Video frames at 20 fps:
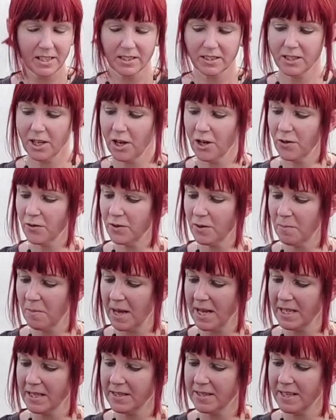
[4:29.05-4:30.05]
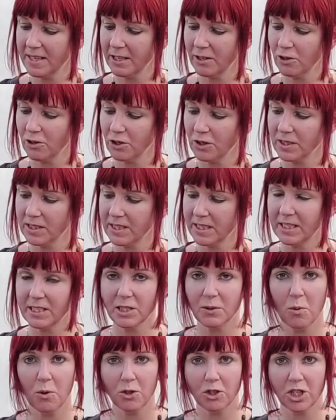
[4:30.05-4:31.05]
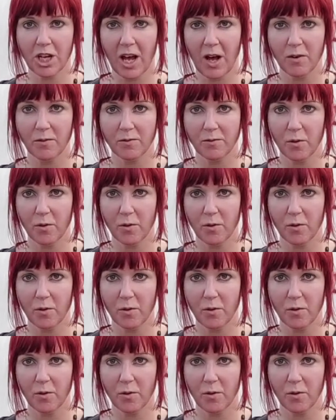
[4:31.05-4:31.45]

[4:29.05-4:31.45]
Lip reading: So the main thing you just need to watch out